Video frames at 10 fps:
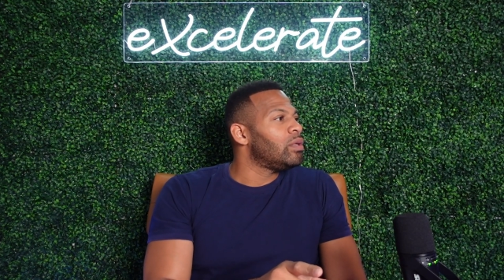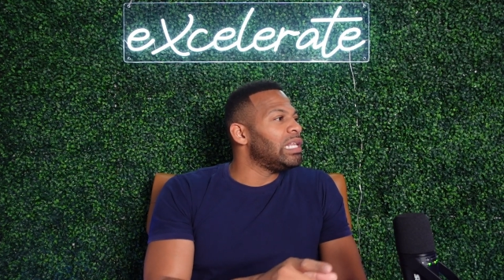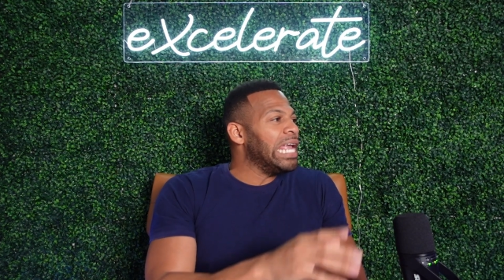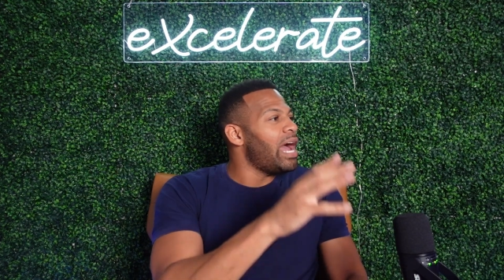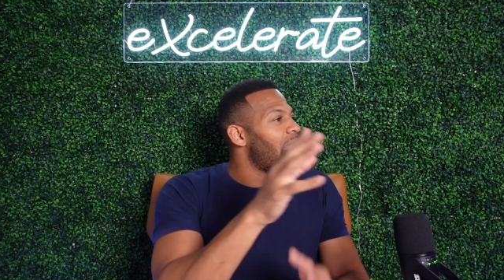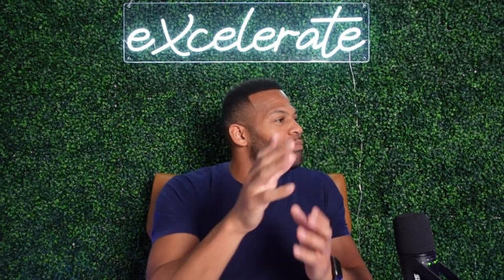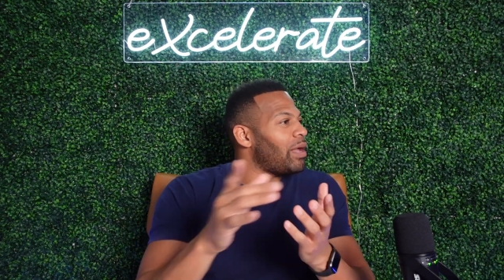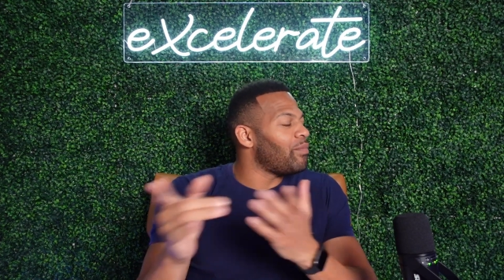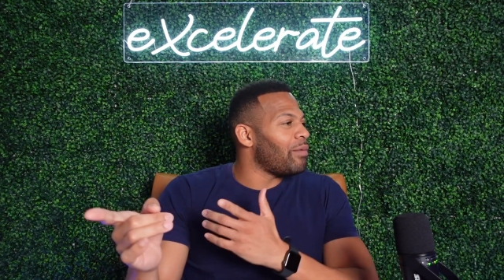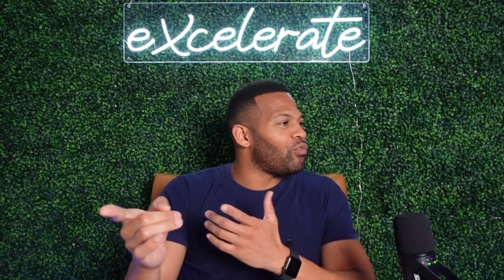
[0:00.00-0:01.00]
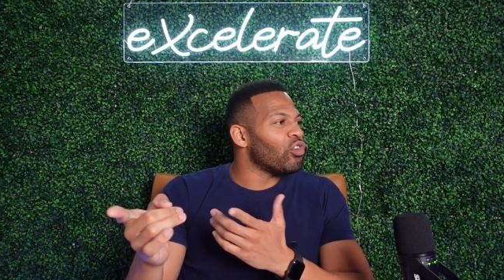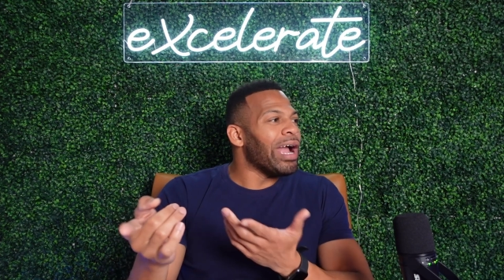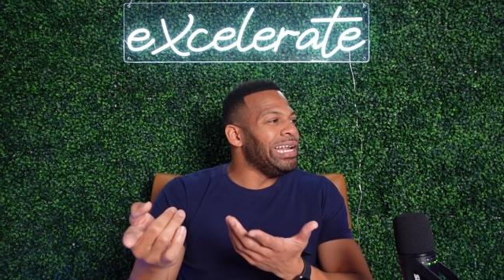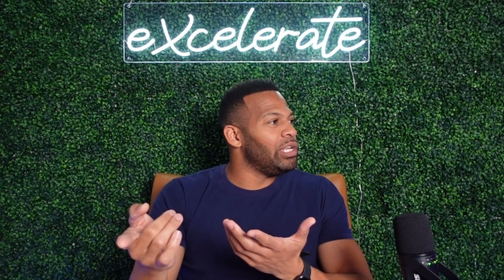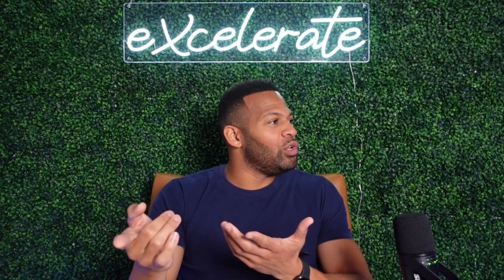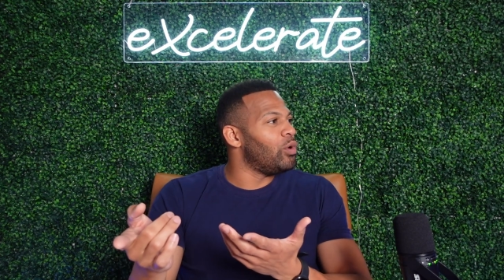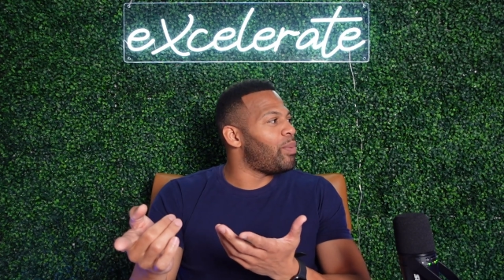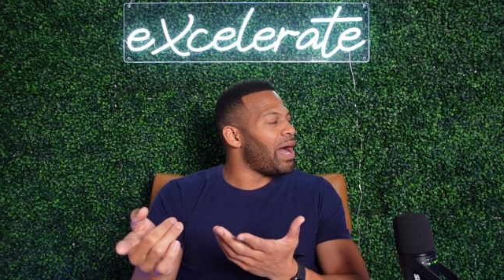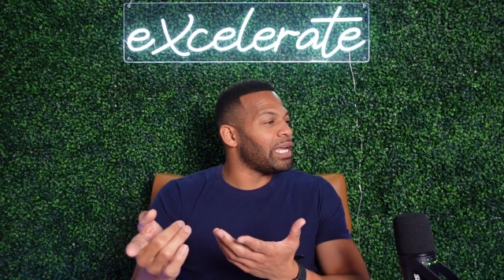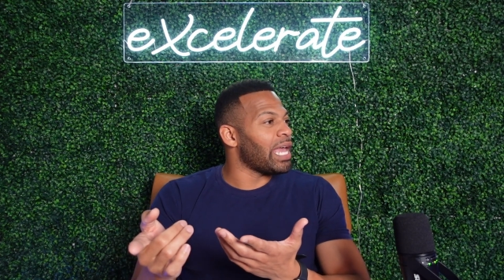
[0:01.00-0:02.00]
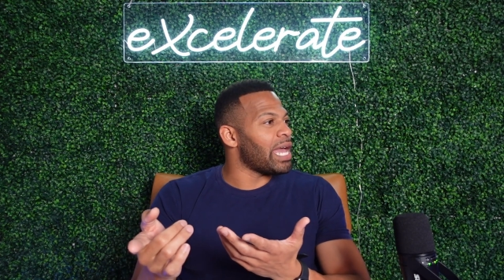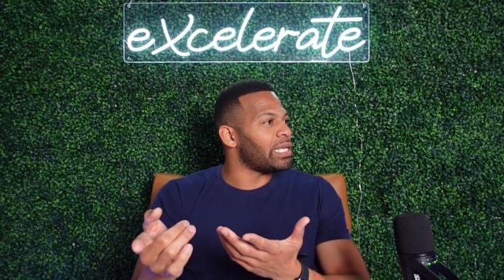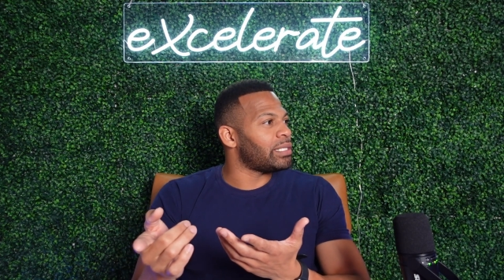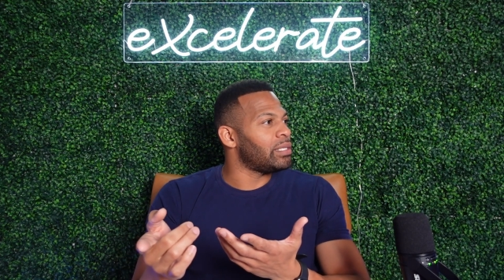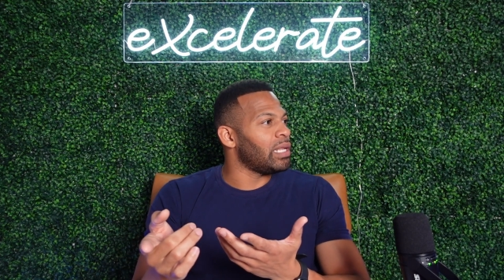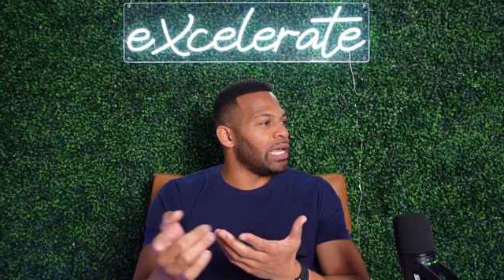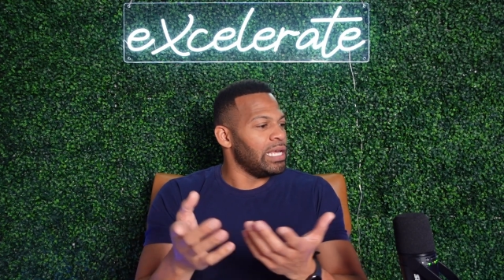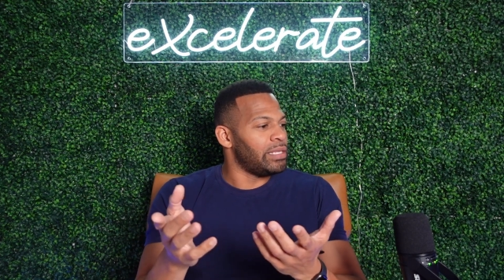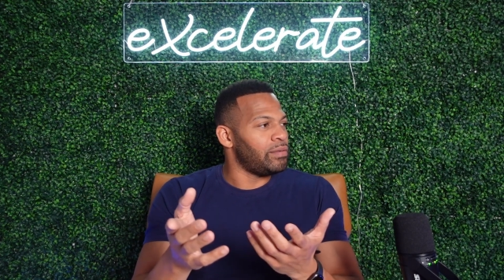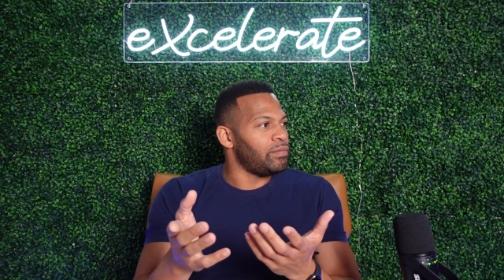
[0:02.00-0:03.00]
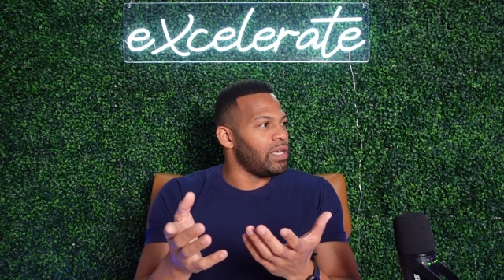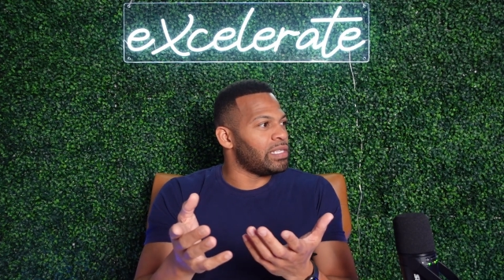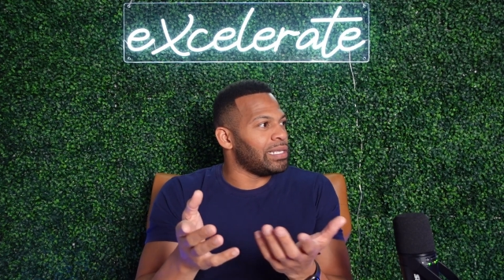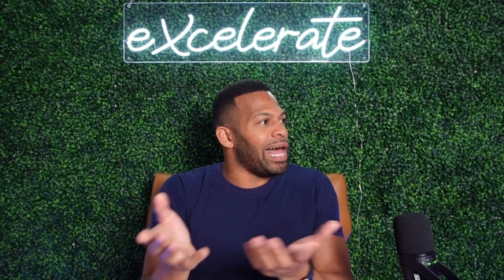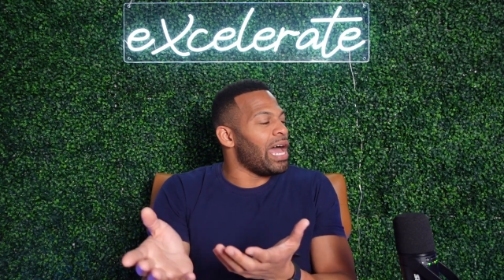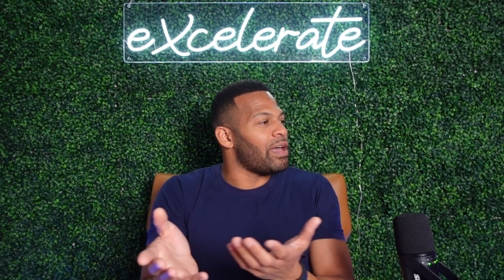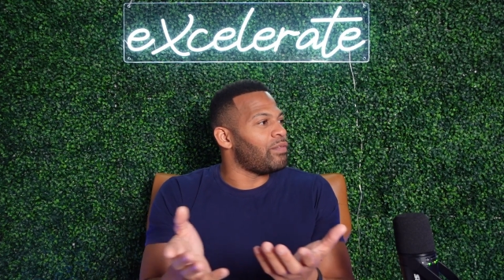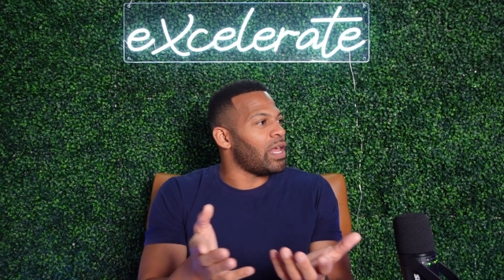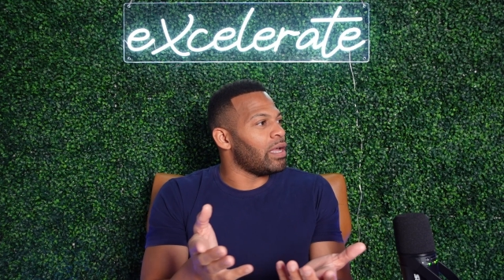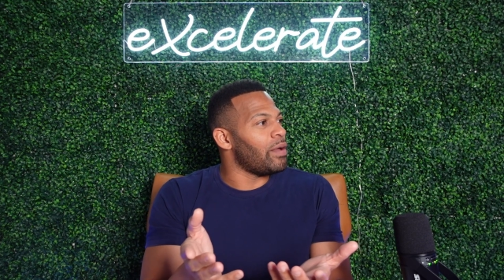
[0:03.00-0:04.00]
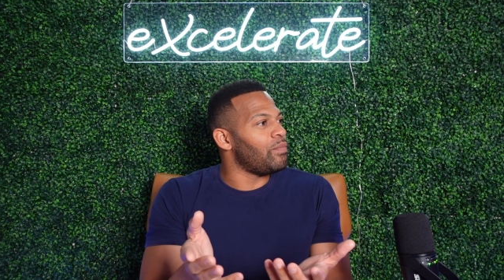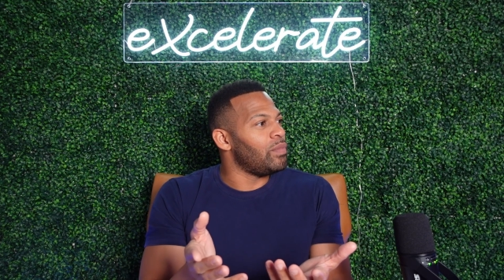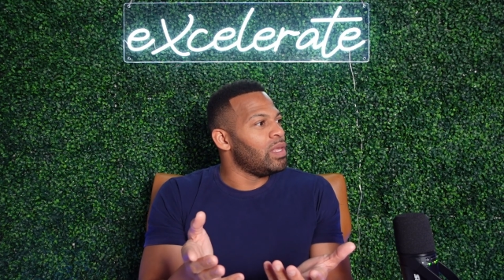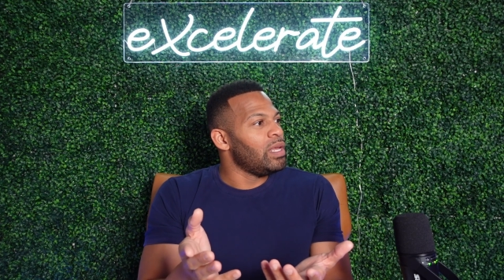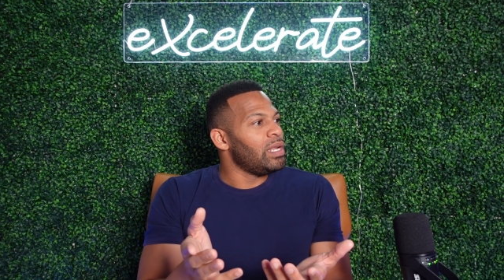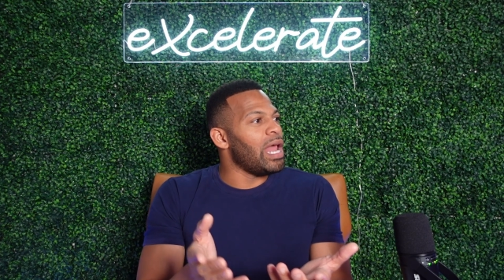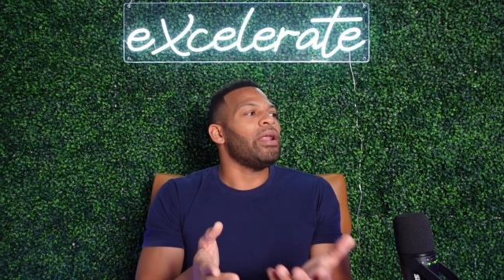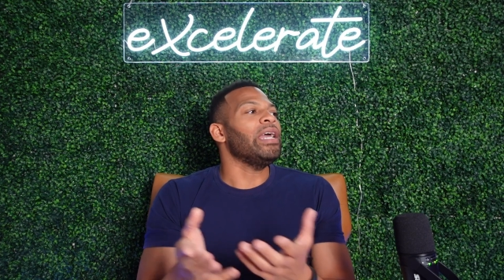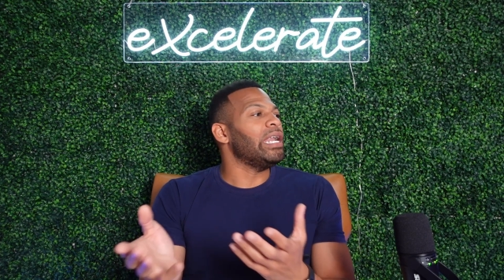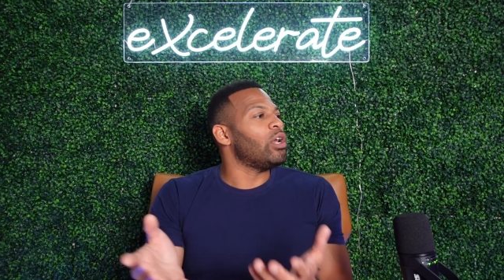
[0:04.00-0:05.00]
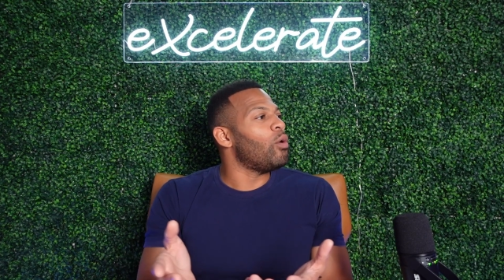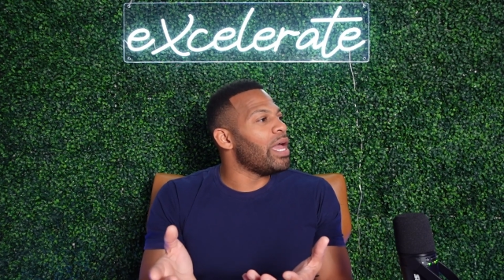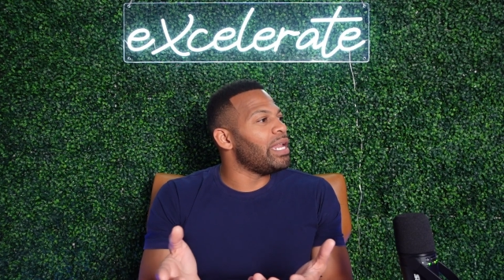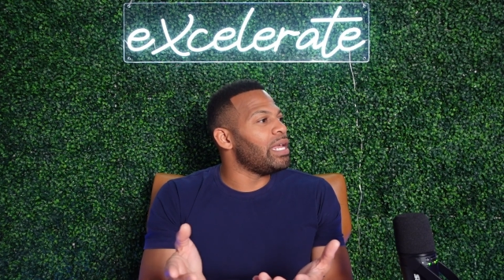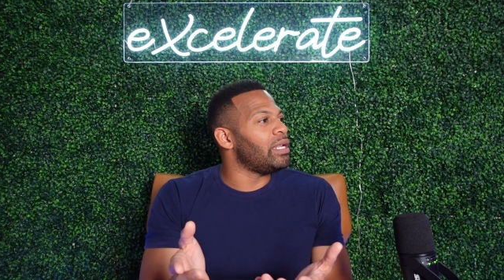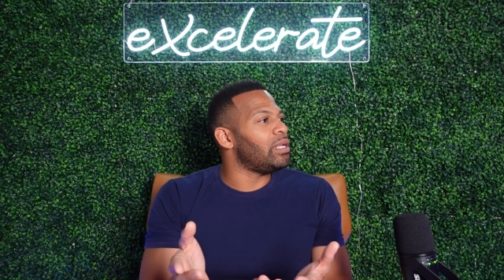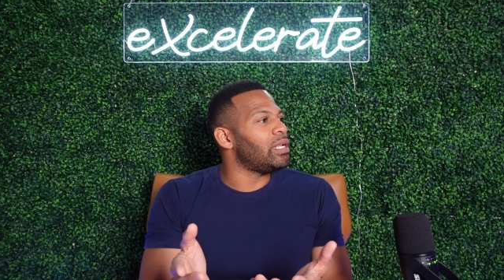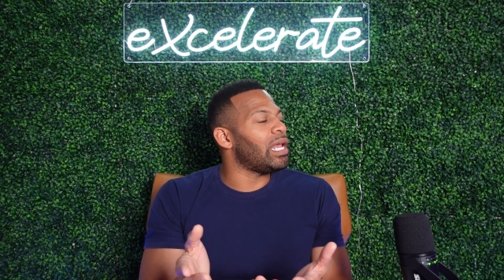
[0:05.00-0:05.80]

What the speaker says: Yeah, I'm trying to do a podcast. Like it's live. Like now I got to go edit and